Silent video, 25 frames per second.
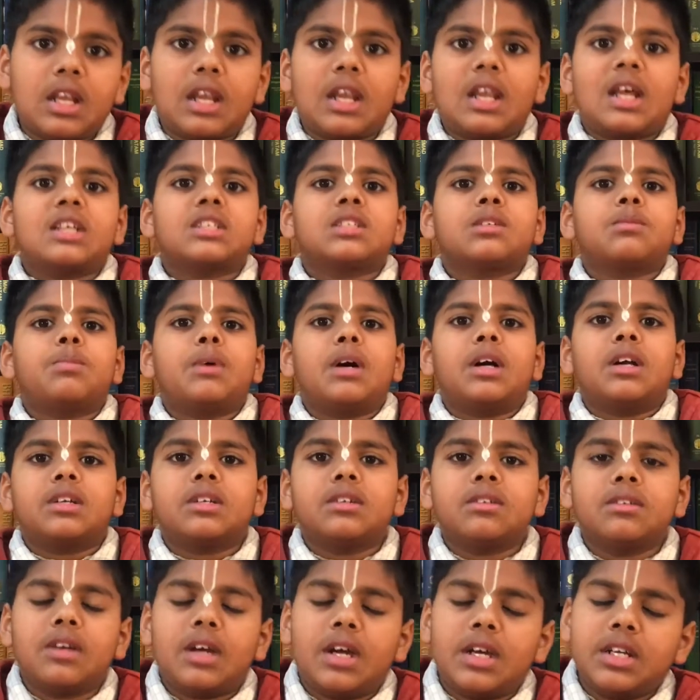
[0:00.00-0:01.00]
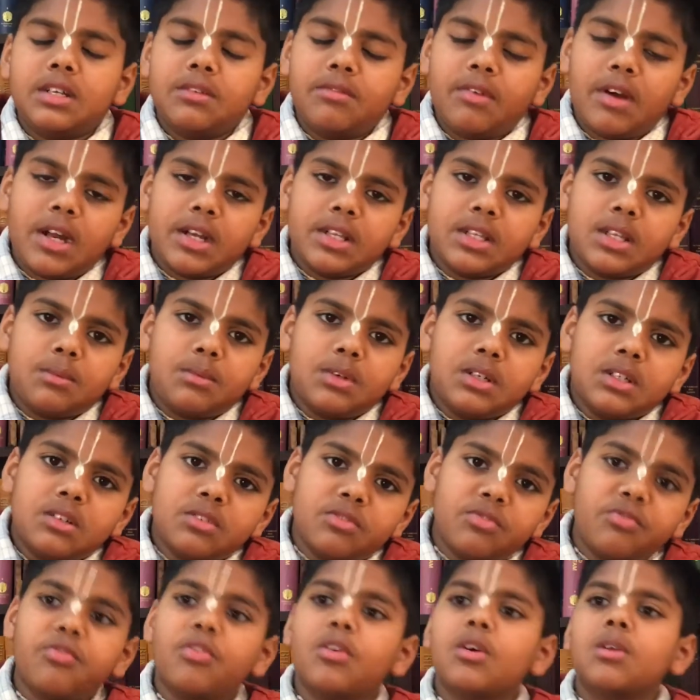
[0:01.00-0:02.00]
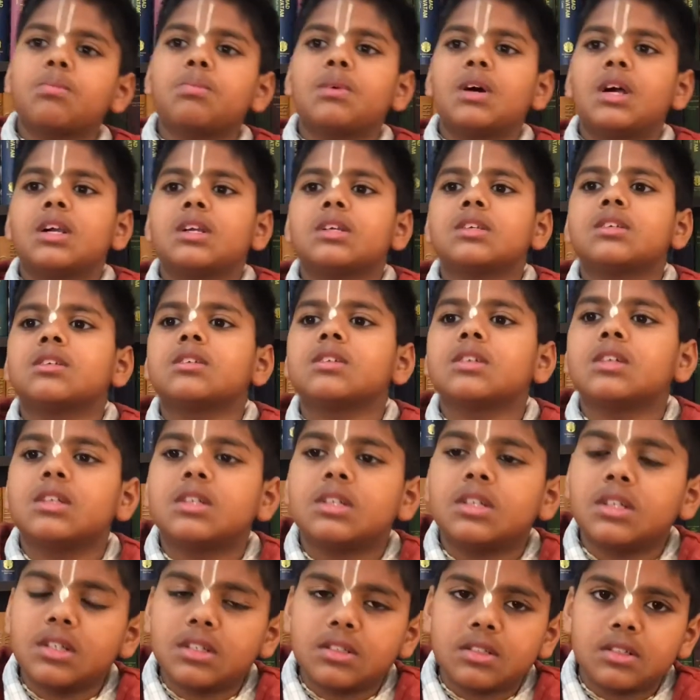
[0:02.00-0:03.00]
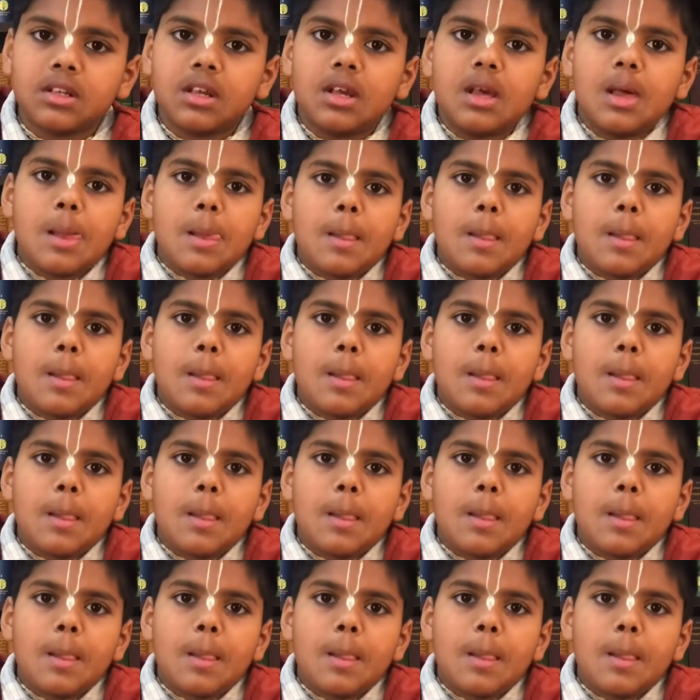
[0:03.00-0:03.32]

the last part I divide them into four parts it is